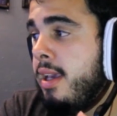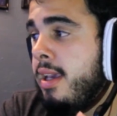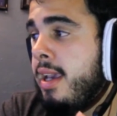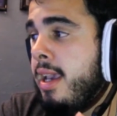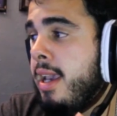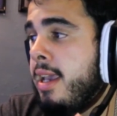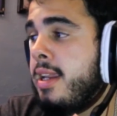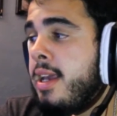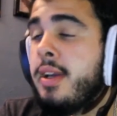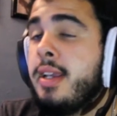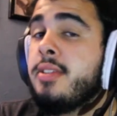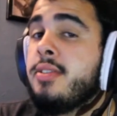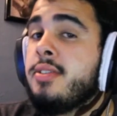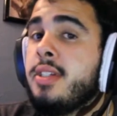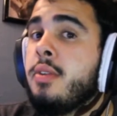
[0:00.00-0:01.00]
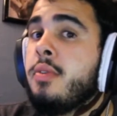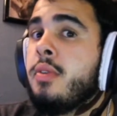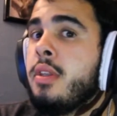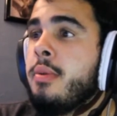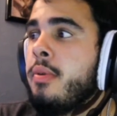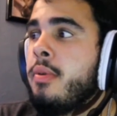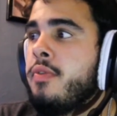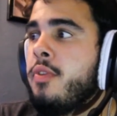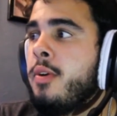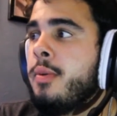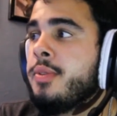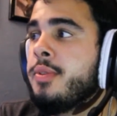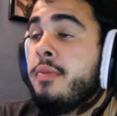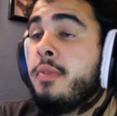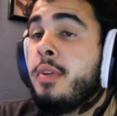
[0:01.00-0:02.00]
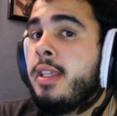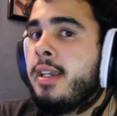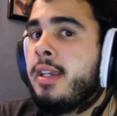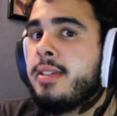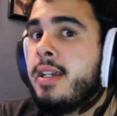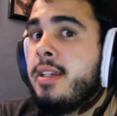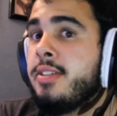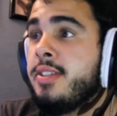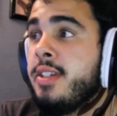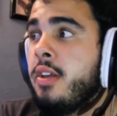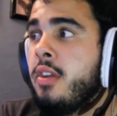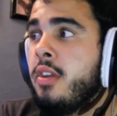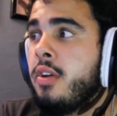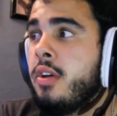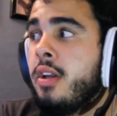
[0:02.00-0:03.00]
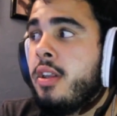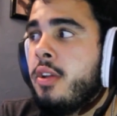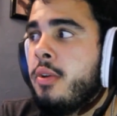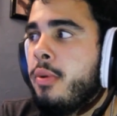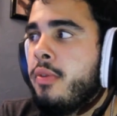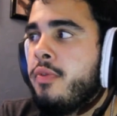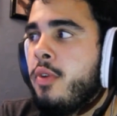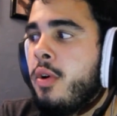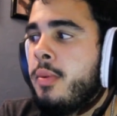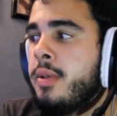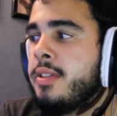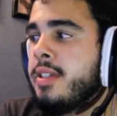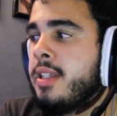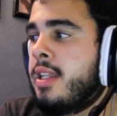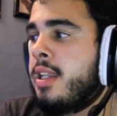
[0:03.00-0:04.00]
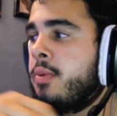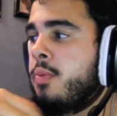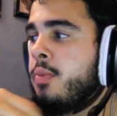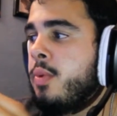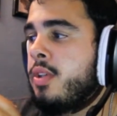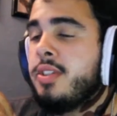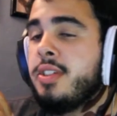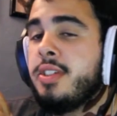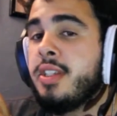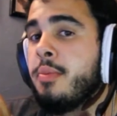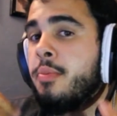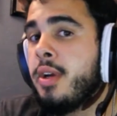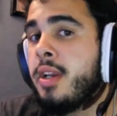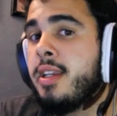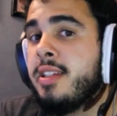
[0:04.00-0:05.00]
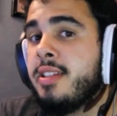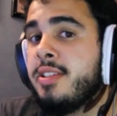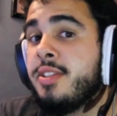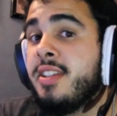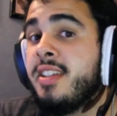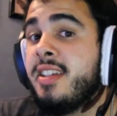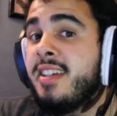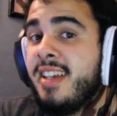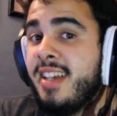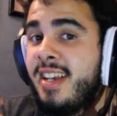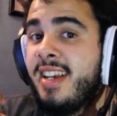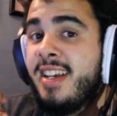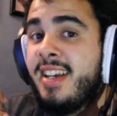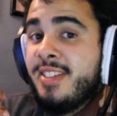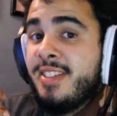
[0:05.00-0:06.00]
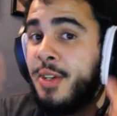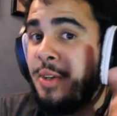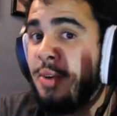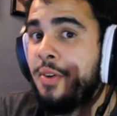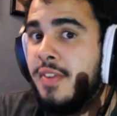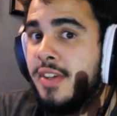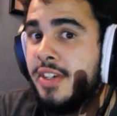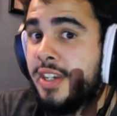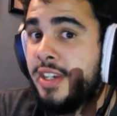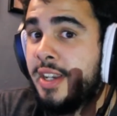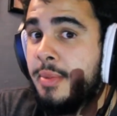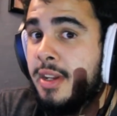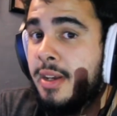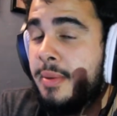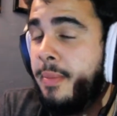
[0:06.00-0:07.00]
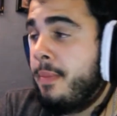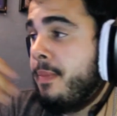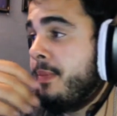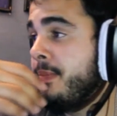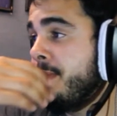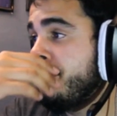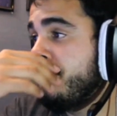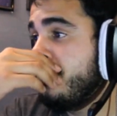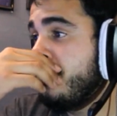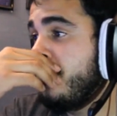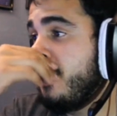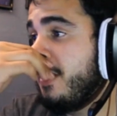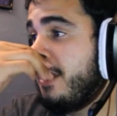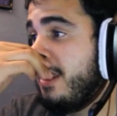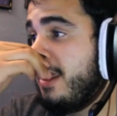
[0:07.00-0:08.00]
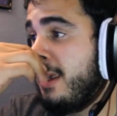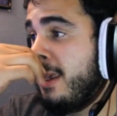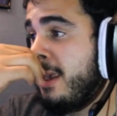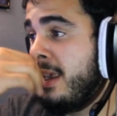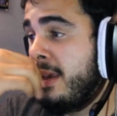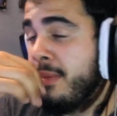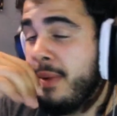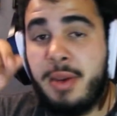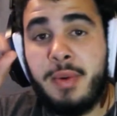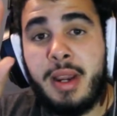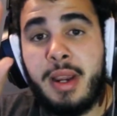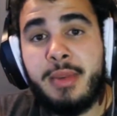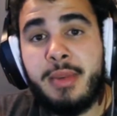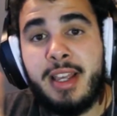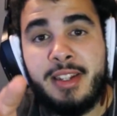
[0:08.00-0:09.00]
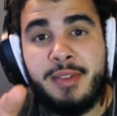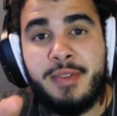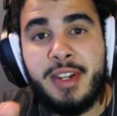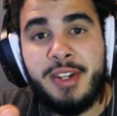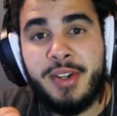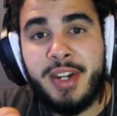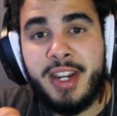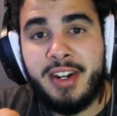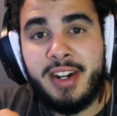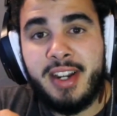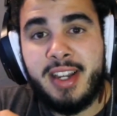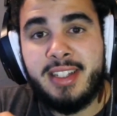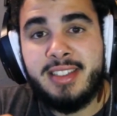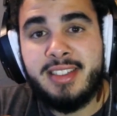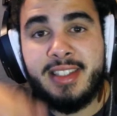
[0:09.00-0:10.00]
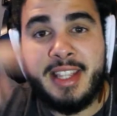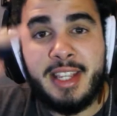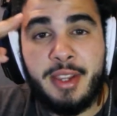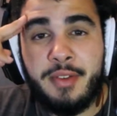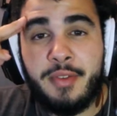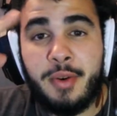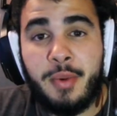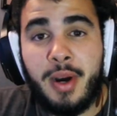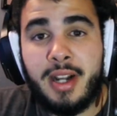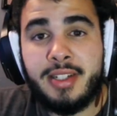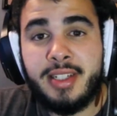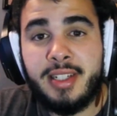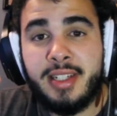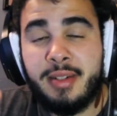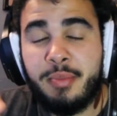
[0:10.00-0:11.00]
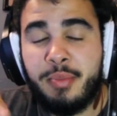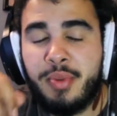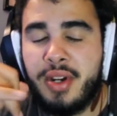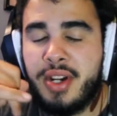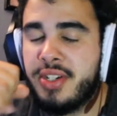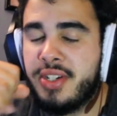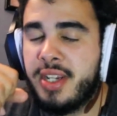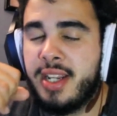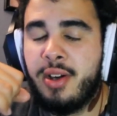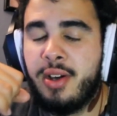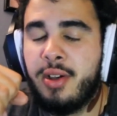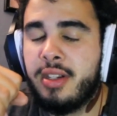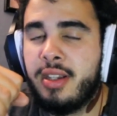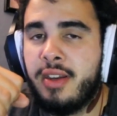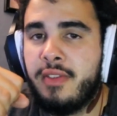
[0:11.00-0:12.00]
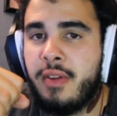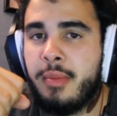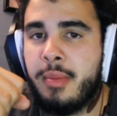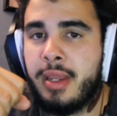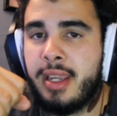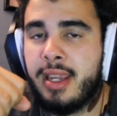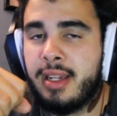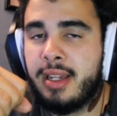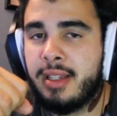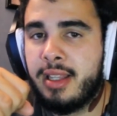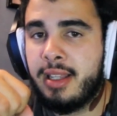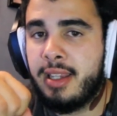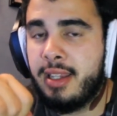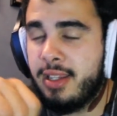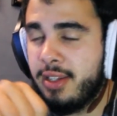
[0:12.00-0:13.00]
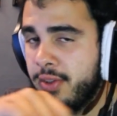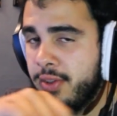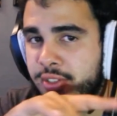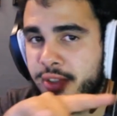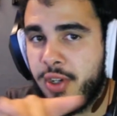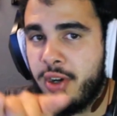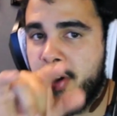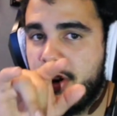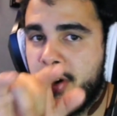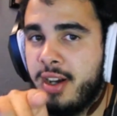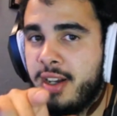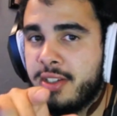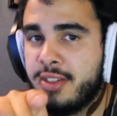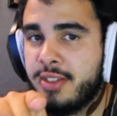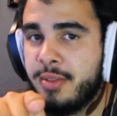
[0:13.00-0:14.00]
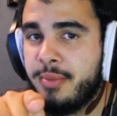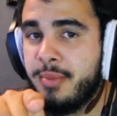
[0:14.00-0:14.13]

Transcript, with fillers: and now I get to see her really perform. So I'm really excited to see all her other performances and then what she's gonna bring into the Eurovision coming up. But anyway, I'm gonna end the video here, guys. Thank you for watching. Appreciate all the love I've been getting lately. You guys are awesome,